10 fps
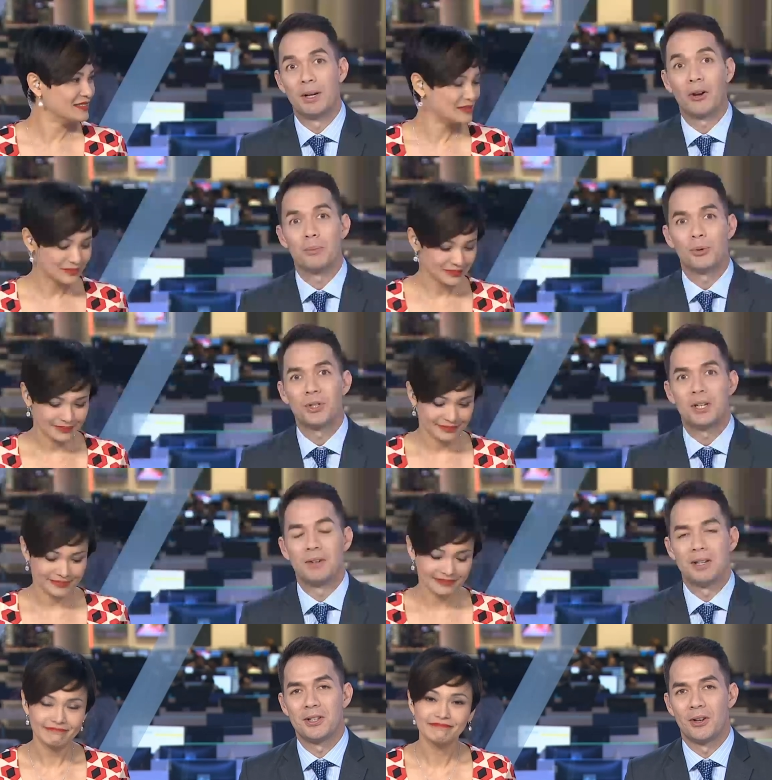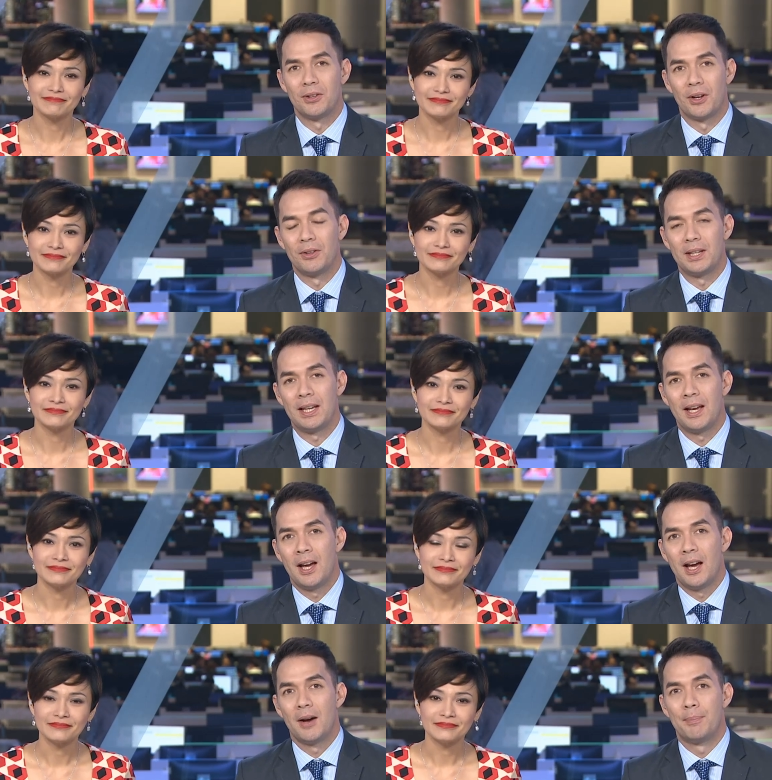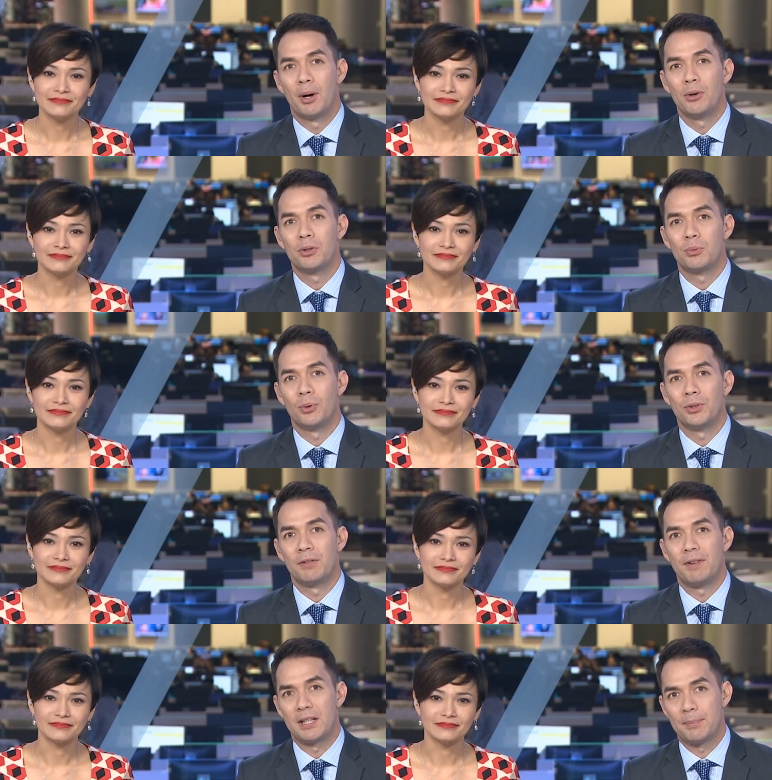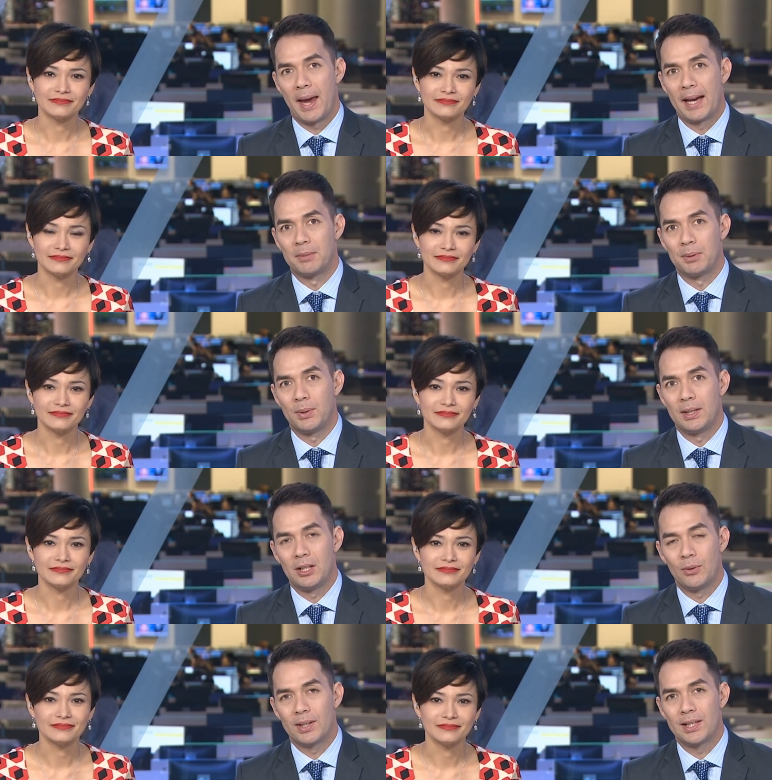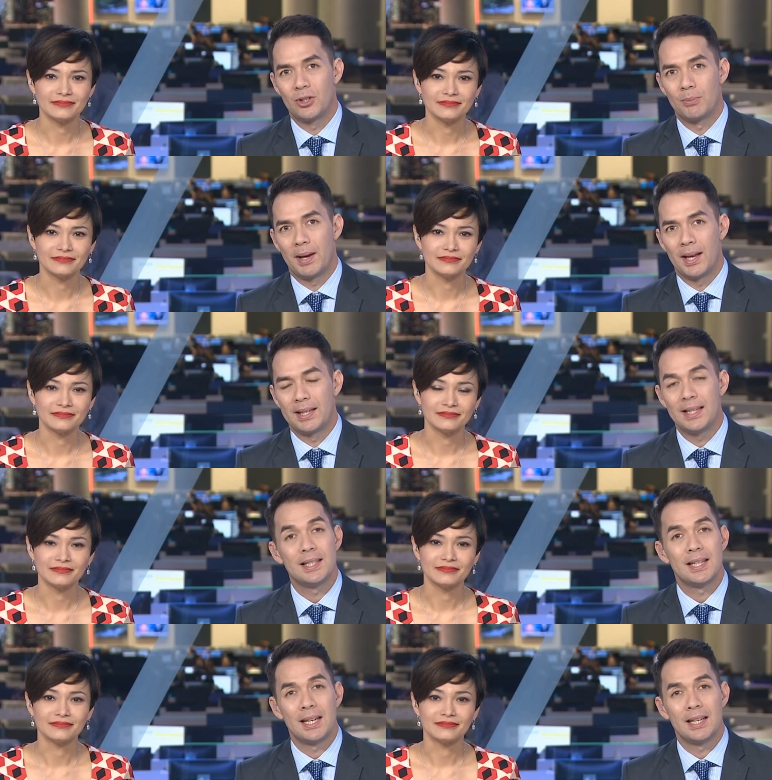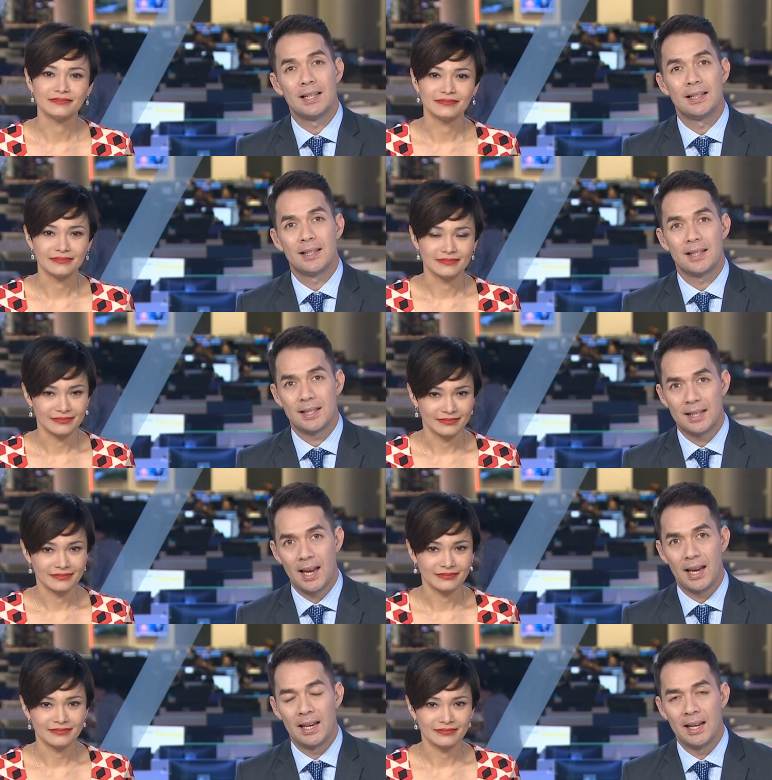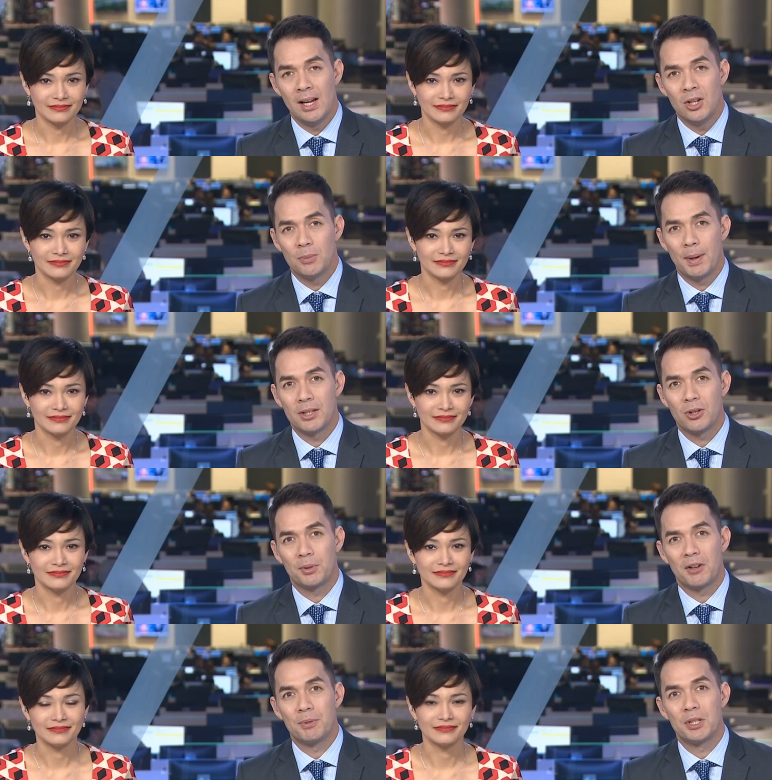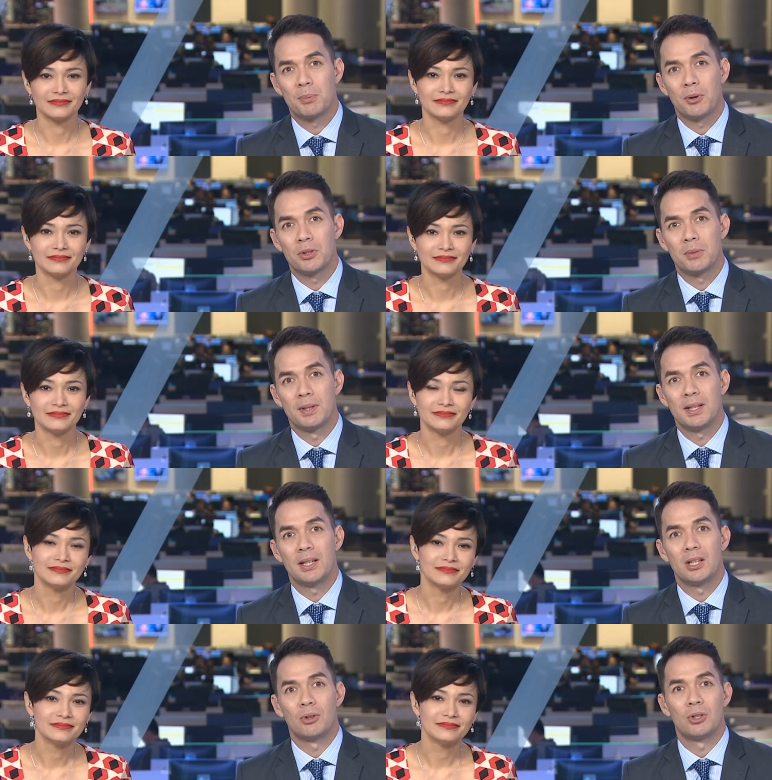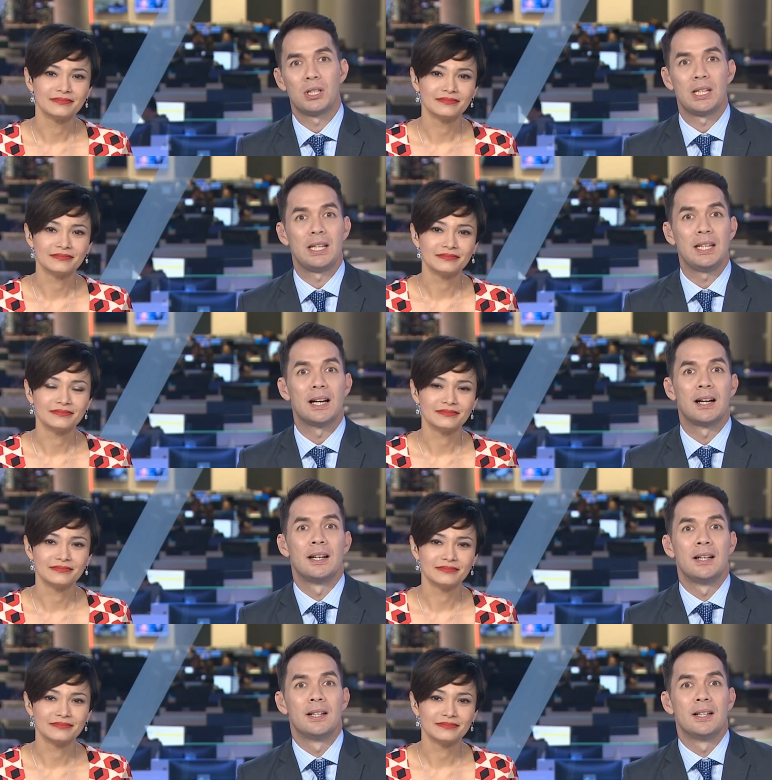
Speaker 1: But on a more serious note, though, the post-war defense pact between the U.S. and Japan is here to stay. Japan's top government spokesman, Yoshihide